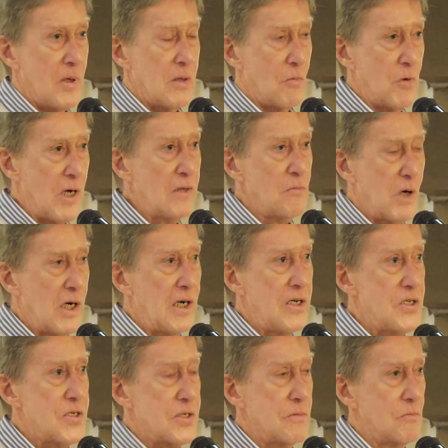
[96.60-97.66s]
One
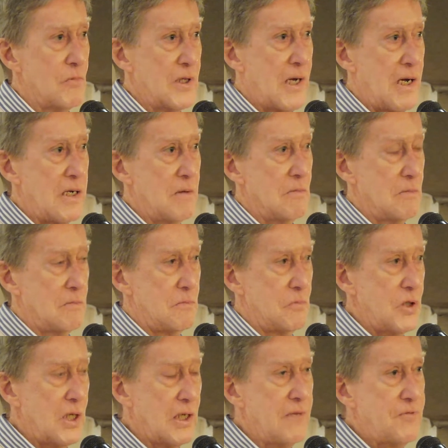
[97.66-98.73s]
was when
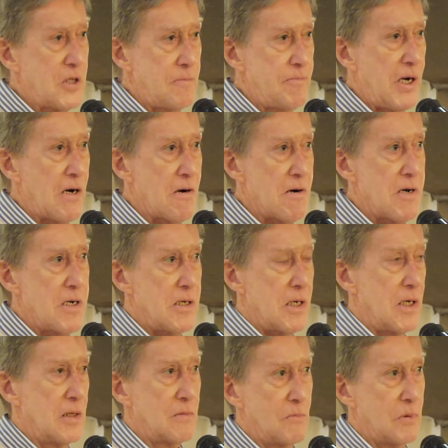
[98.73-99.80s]
we lived in Barrie
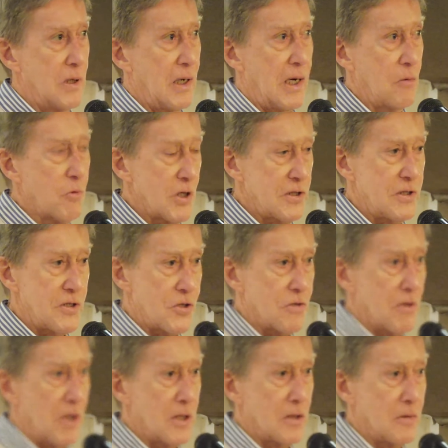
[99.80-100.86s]
and I worked in
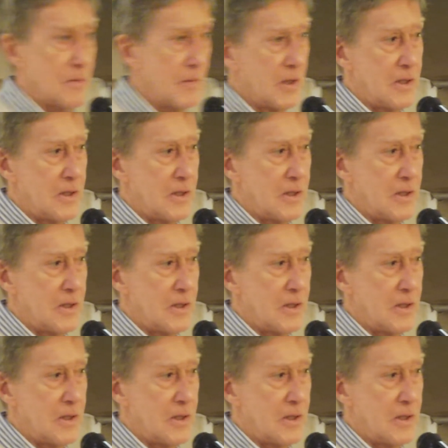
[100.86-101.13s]
Toronto.